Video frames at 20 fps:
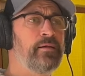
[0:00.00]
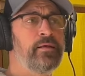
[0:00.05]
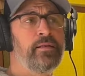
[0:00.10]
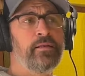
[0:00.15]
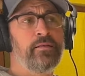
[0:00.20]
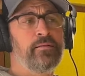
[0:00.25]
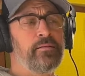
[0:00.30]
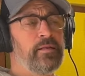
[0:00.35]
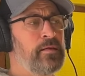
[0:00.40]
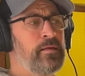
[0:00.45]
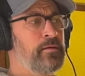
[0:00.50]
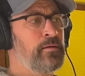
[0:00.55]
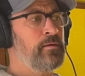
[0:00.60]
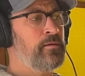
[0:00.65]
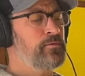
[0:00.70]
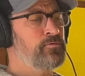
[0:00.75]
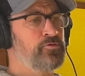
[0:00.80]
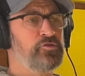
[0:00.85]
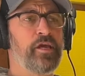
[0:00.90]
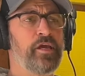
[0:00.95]
And, and you know,
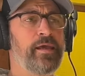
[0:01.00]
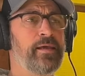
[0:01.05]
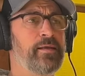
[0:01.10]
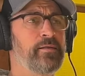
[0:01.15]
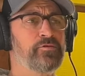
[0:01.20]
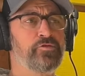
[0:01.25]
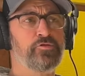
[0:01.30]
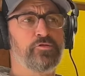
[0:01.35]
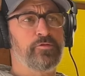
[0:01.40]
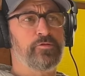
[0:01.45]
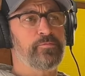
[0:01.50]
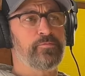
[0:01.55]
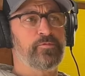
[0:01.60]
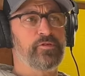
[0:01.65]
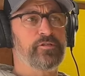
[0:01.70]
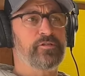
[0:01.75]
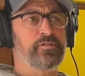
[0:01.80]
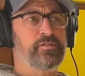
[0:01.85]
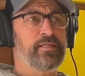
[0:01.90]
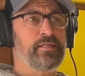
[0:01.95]
and change
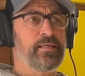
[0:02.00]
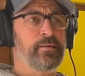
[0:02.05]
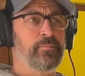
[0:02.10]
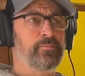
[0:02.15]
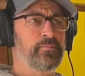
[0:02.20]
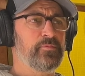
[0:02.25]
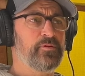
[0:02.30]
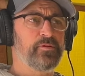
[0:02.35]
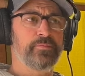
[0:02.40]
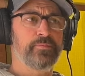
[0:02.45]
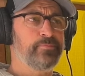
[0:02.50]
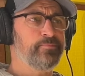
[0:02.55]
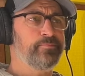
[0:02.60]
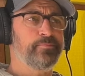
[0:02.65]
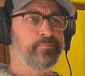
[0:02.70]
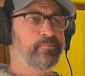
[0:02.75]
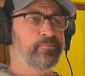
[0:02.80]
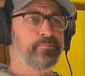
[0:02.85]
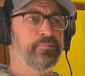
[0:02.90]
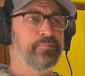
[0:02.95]
just seemed
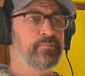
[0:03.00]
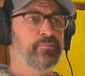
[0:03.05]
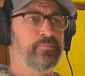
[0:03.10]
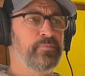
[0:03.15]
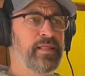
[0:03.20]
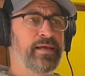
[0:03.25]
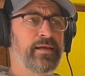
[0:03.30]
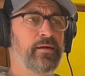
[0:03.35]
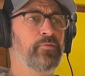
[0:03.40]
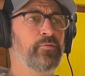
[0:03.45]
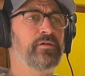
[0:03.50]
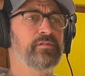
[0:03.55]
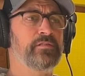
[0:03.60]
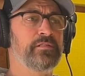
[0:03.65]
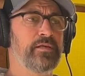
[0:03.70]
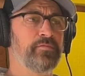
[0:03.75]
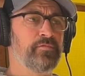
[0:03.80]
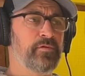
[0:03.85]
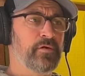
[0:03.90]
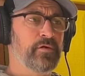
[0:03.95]
like it wasn't
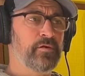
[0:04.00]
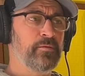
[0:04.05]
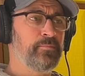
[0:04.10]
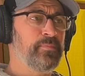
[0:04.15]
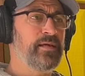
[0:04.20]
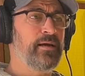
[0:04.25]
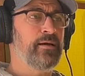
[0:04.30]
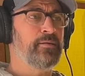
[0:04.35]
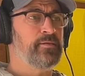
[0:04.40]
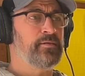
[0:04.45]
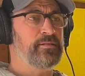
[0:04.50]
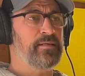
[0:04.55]
even going to be on the